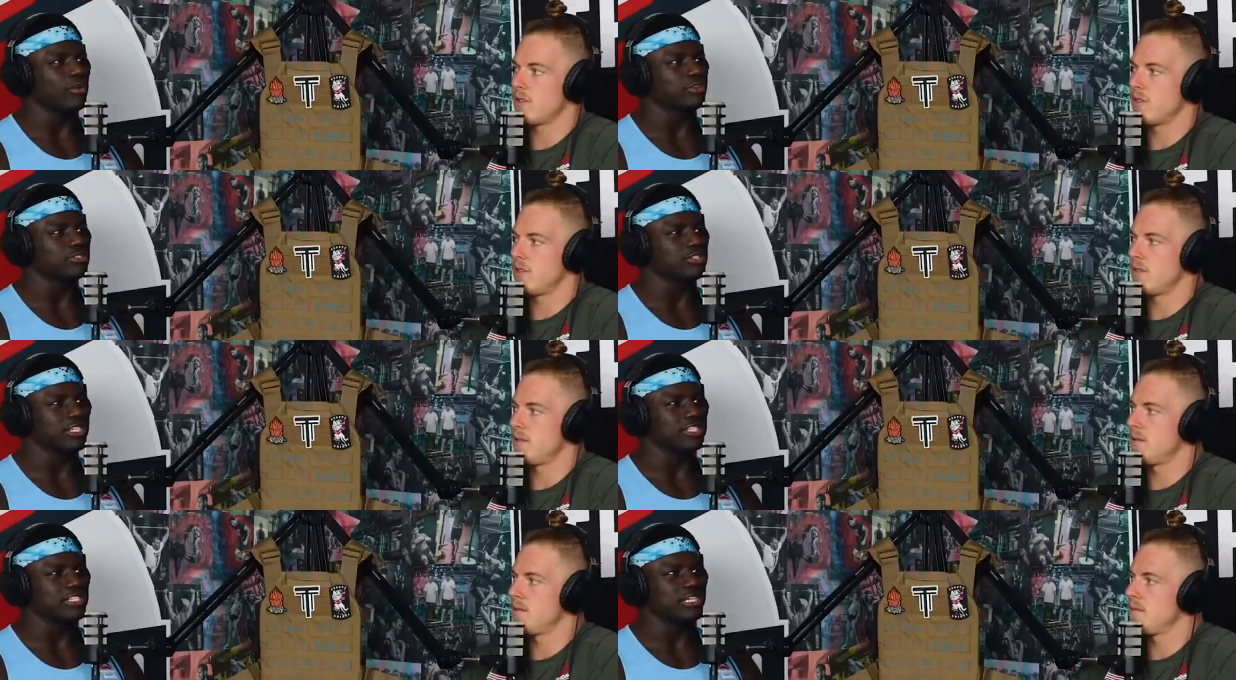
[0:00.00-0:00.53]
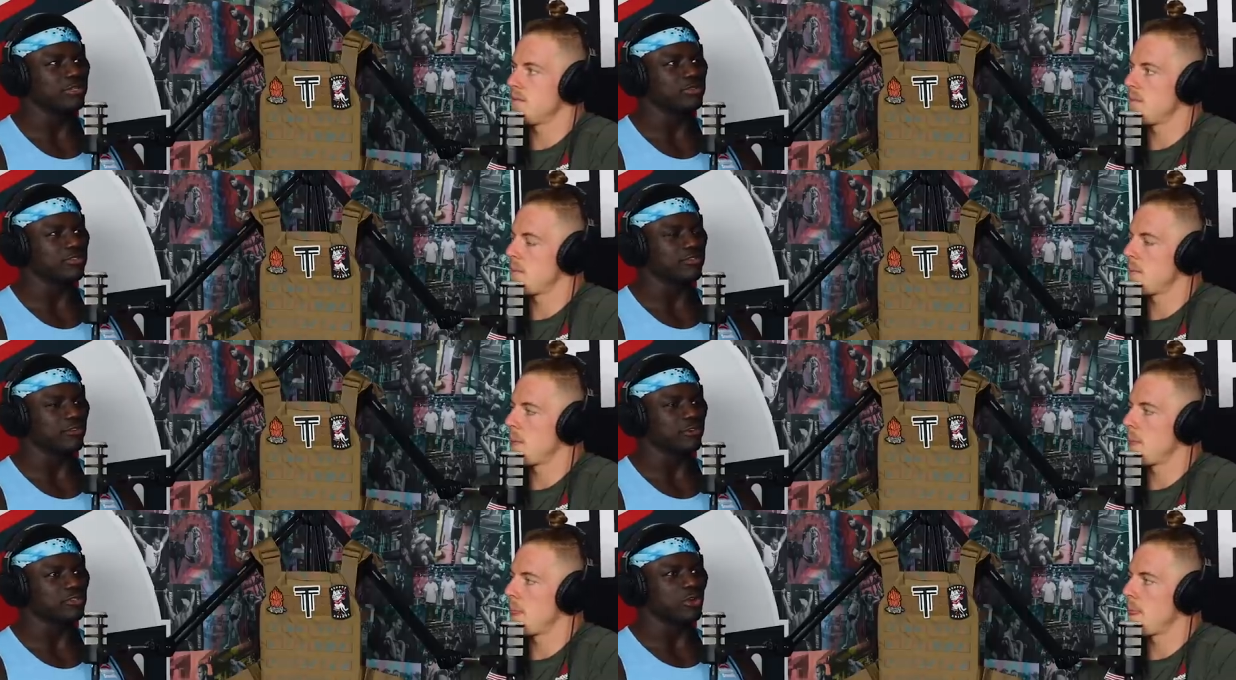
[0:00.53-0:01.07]
Speaker 1: Uh, well, sixteen
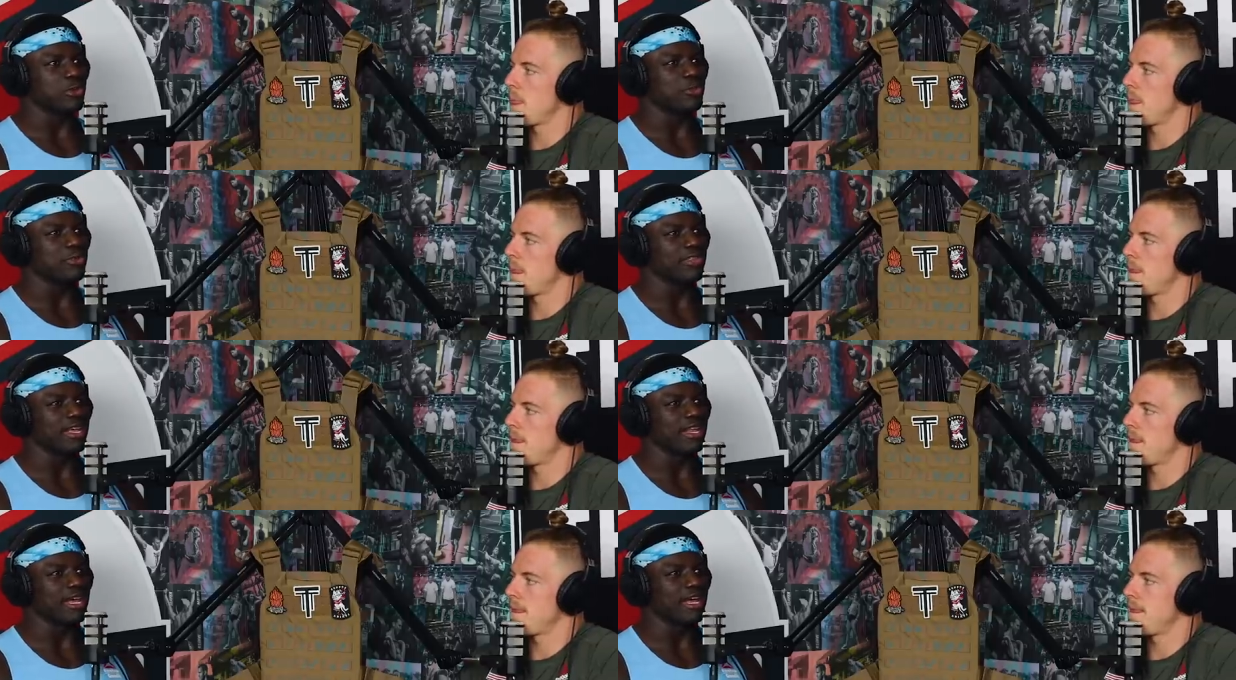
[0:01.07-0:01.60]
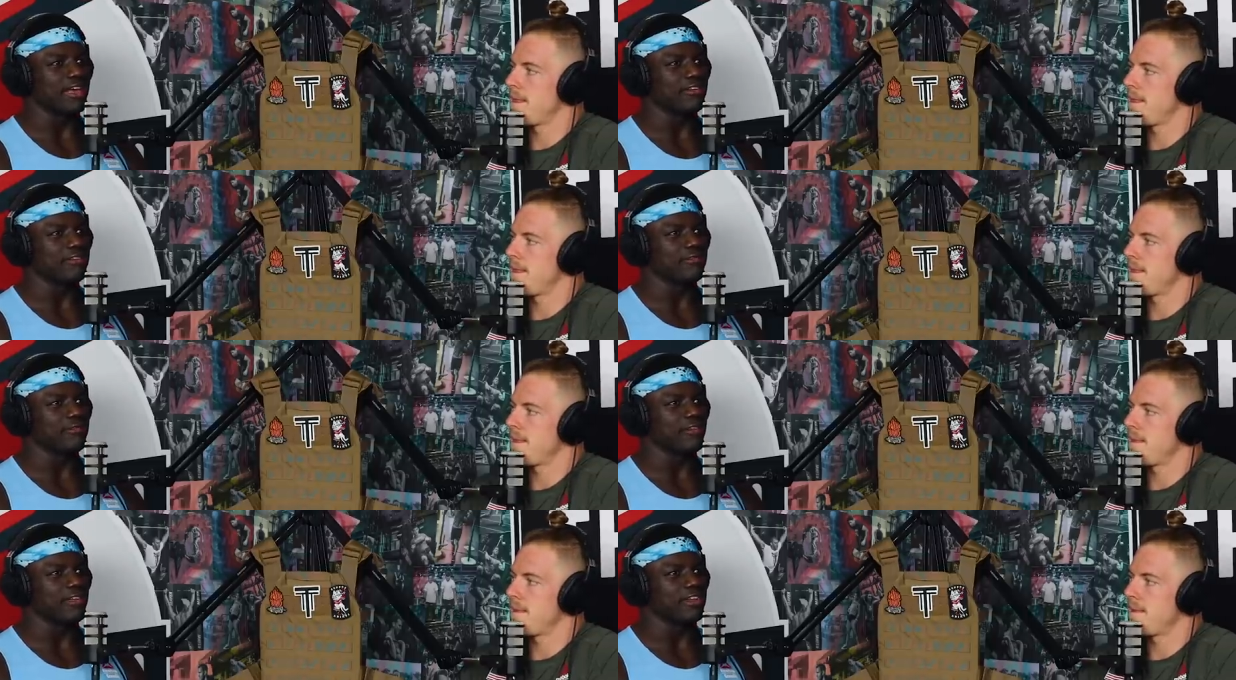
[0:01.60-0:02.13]
was the first open that
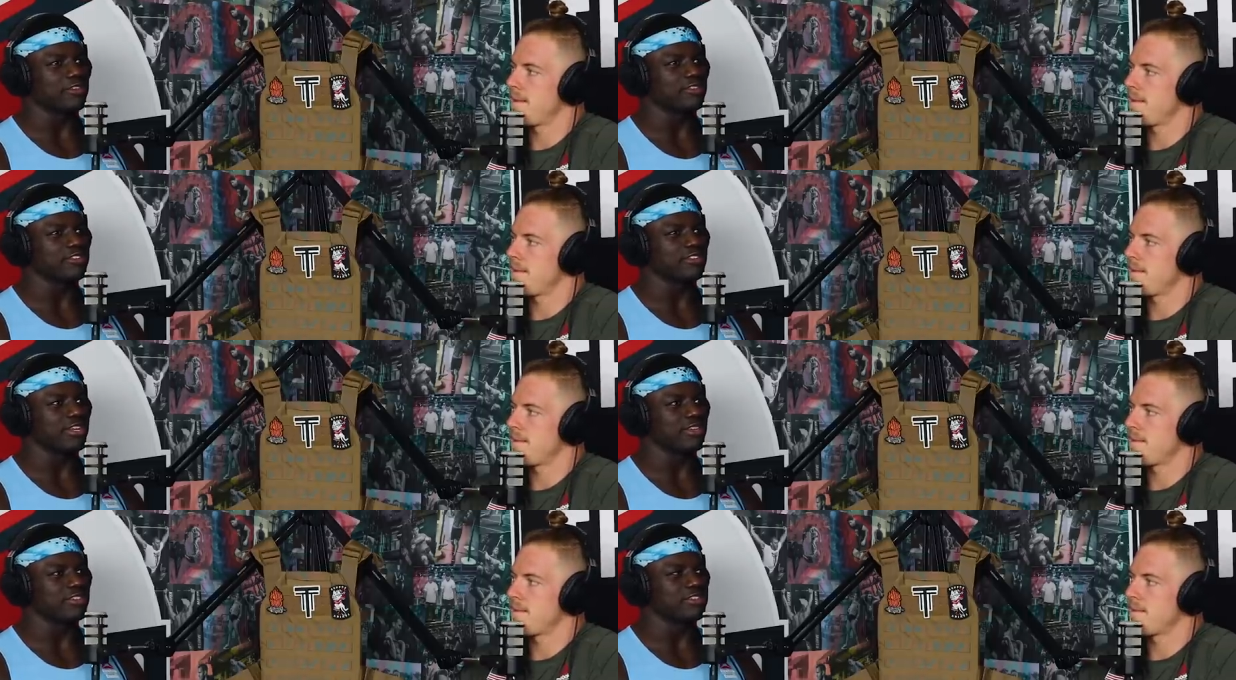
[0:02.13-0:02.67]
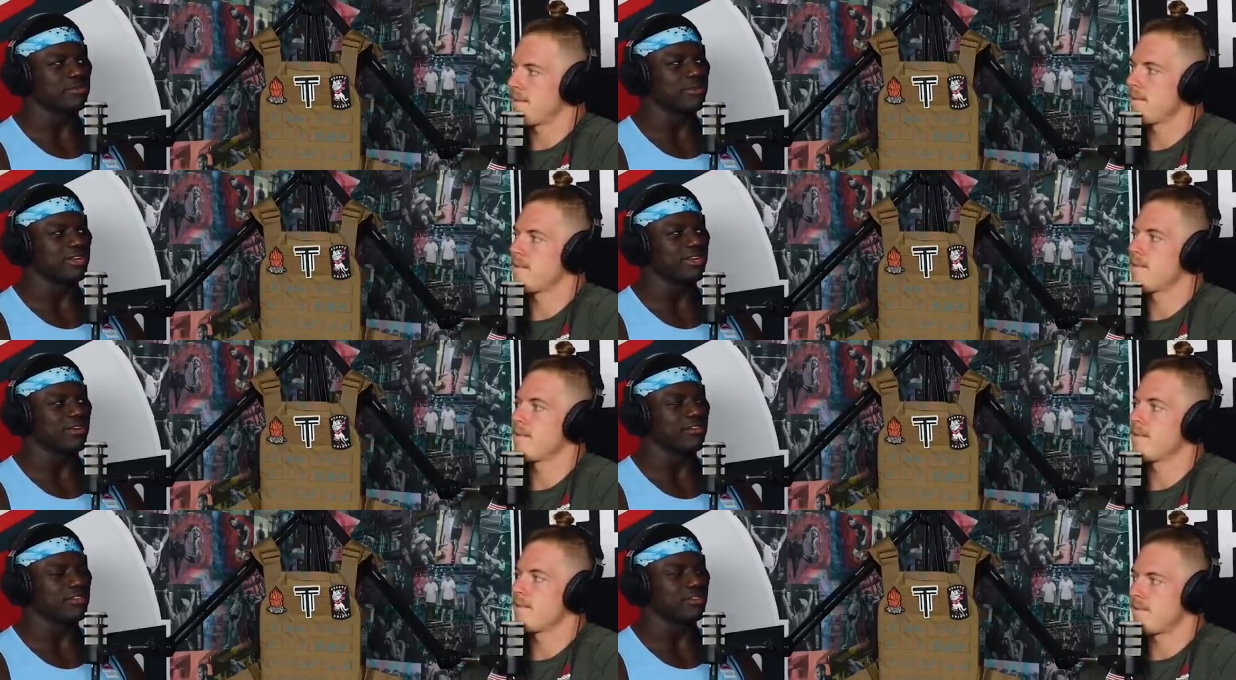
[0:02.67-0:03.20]
I finished and
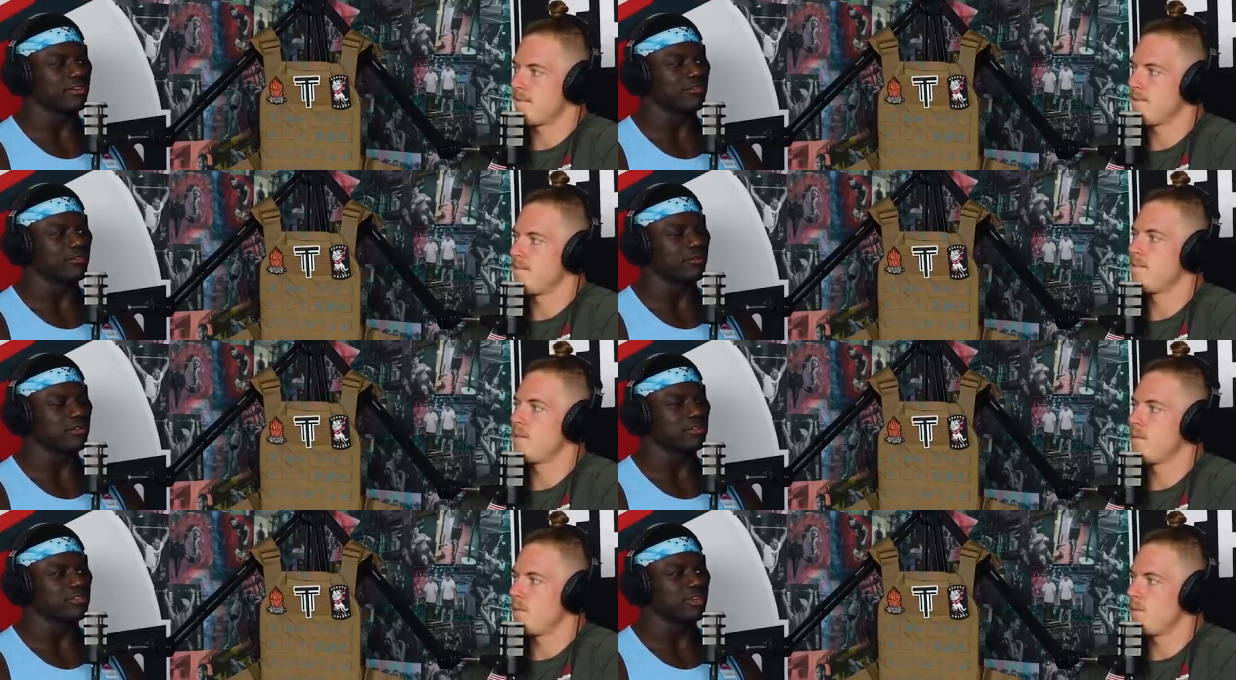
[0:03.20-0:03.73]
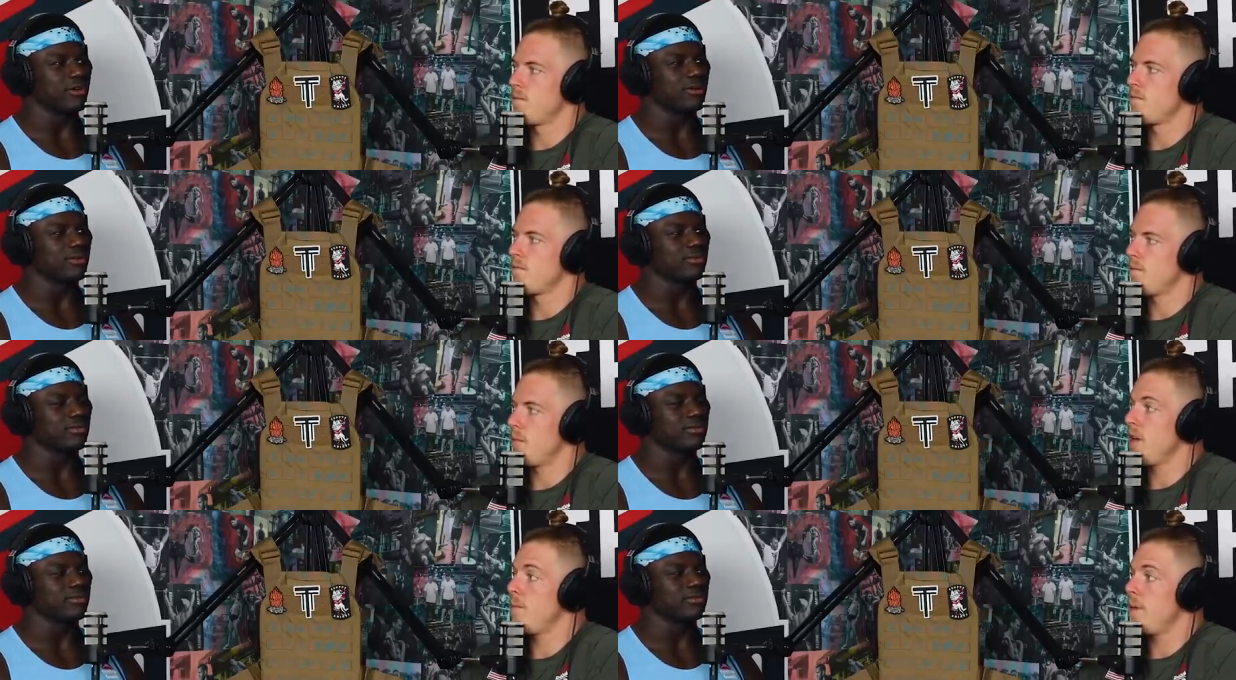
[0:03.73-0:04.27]
submitted everything for.
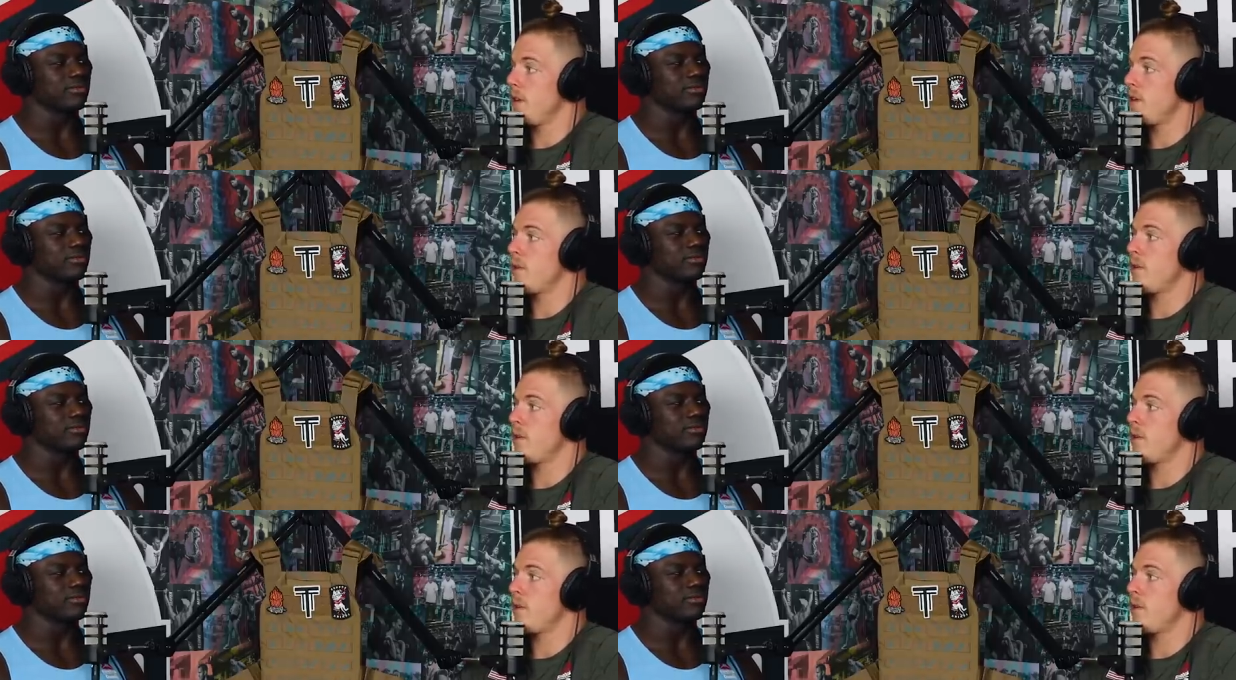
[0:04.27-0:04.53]
So, but you'd been